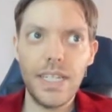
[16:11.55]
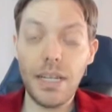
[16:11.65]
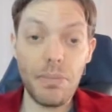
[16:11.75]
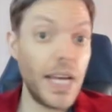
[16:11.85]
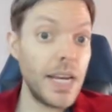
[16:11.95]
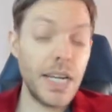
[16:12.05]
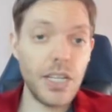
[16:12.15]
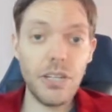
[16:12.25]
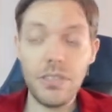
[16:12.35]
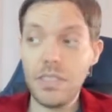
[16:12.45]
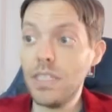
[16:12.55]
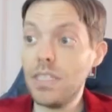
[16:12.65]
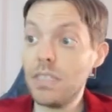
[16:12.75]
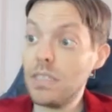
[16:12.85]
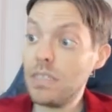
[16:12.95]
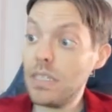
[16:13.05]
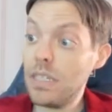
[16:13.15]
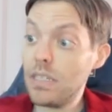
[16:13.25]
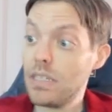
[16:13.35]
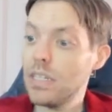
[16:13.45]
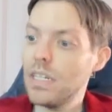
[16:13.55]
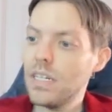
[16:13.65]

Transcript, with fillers: Like I'm glad I didn't go to see this in the theaters.